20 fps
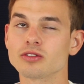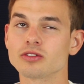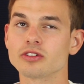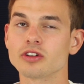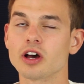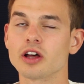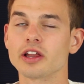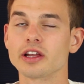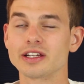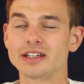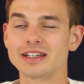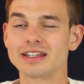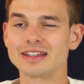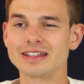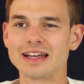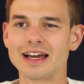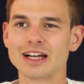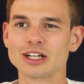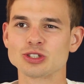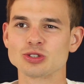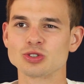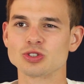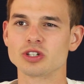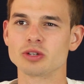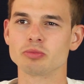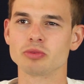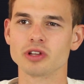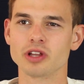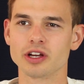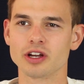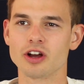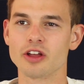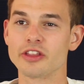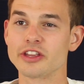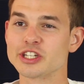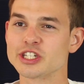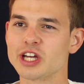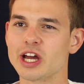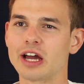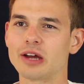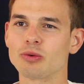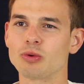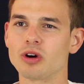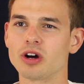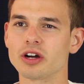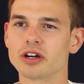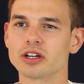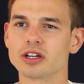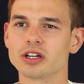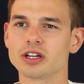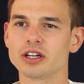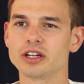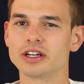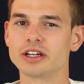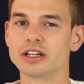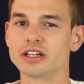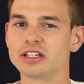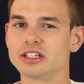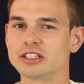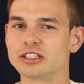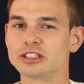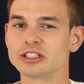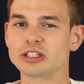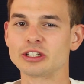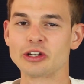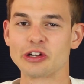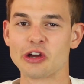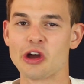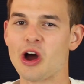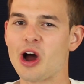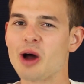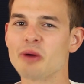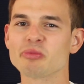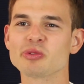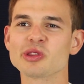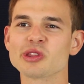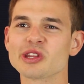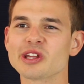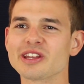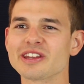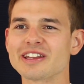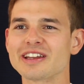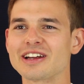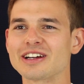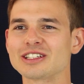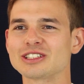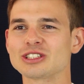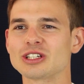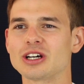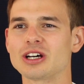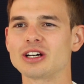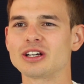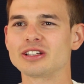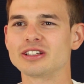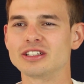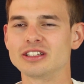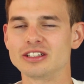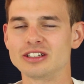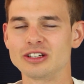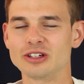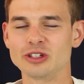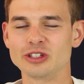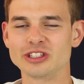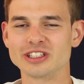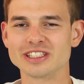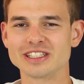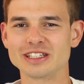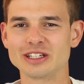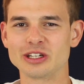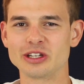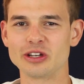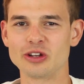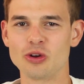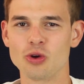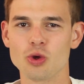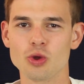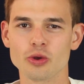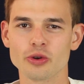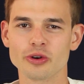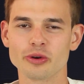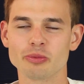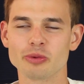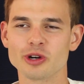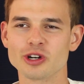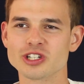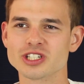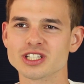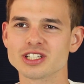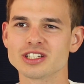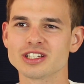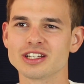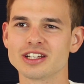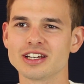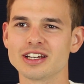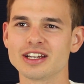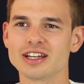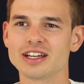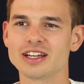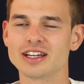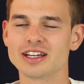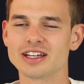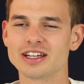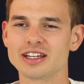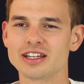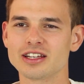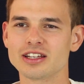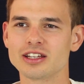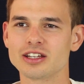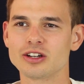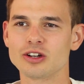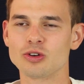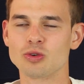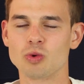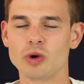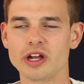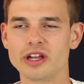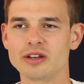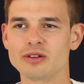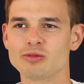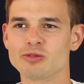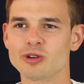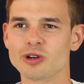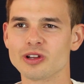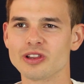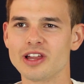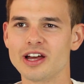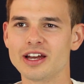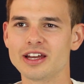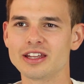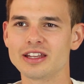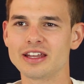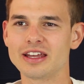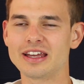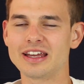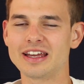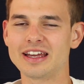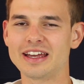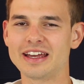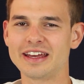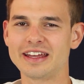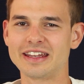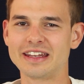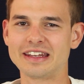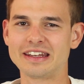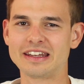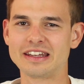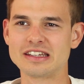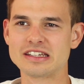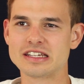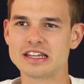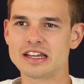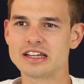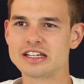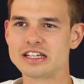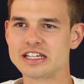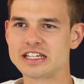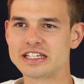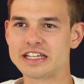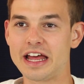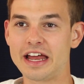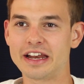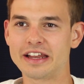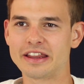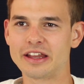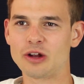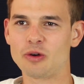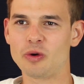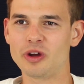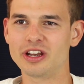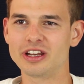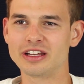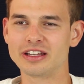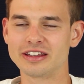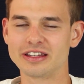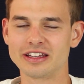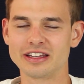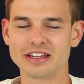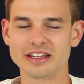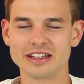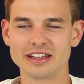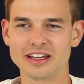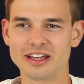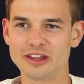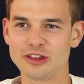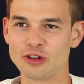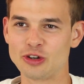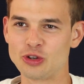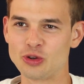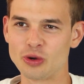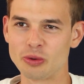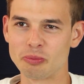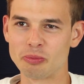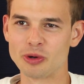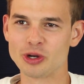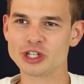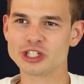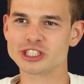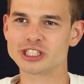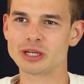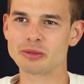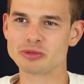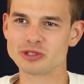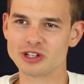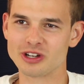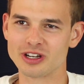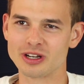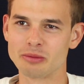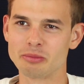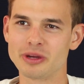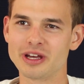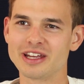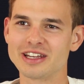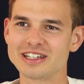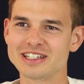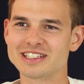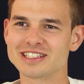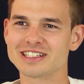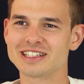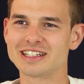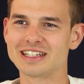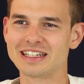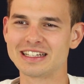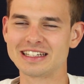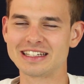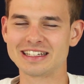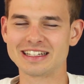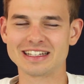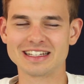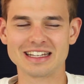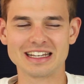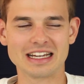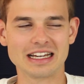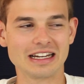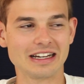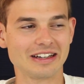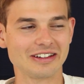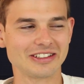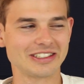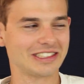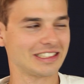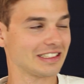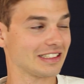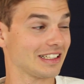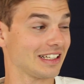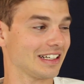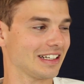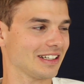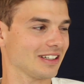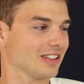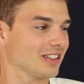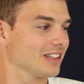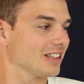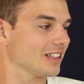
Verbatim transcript: not like in the actual street, but like on the sidewalk, is a common thing that I saw. You know, you'd see an older person, you know, waiting for a light, and instead of just standing there waiting, they, they're doing push-ups on a bench. And I was just like,